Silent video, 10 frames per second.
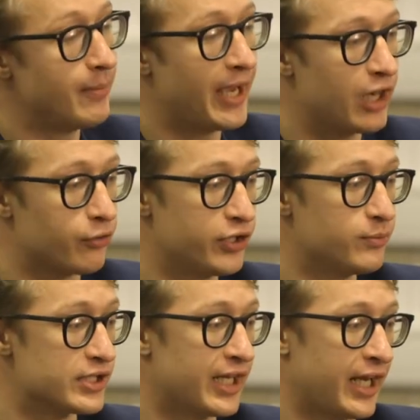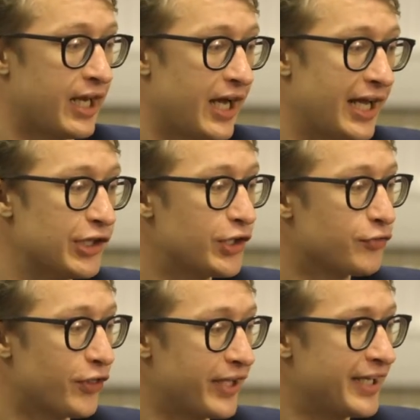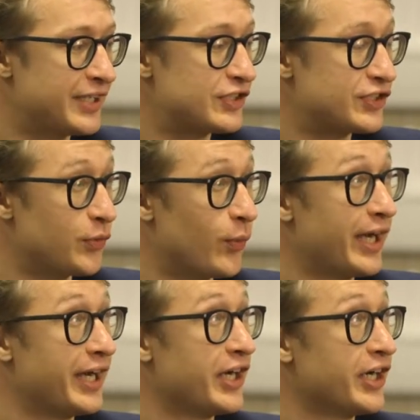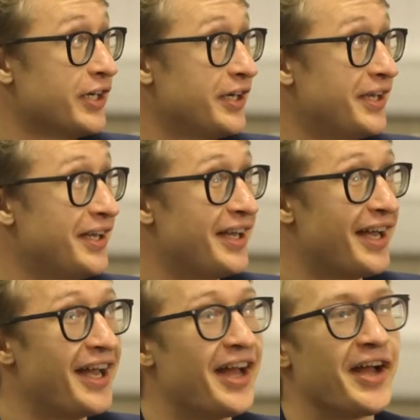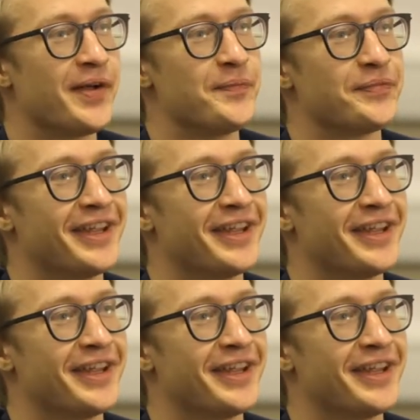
my algorithm was like, I'll look for things where um,